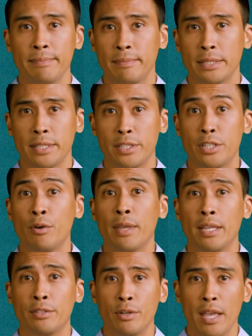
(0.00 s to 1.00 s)

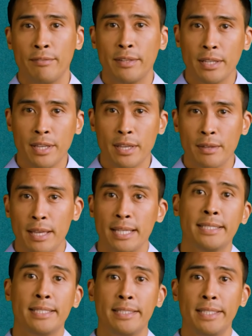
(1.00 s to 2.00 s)
Securing a driver learner
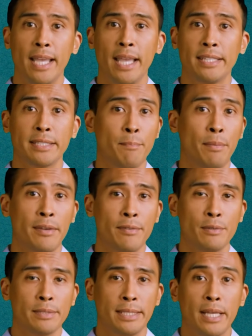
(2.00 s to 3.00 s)
license is a
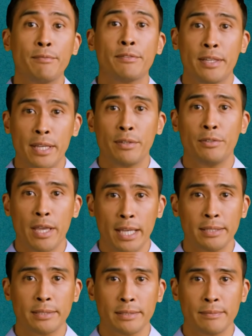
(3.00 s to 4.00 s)
pivotal step for new
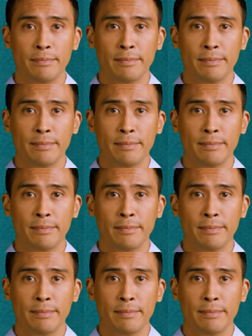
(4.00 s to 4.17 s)
drivers.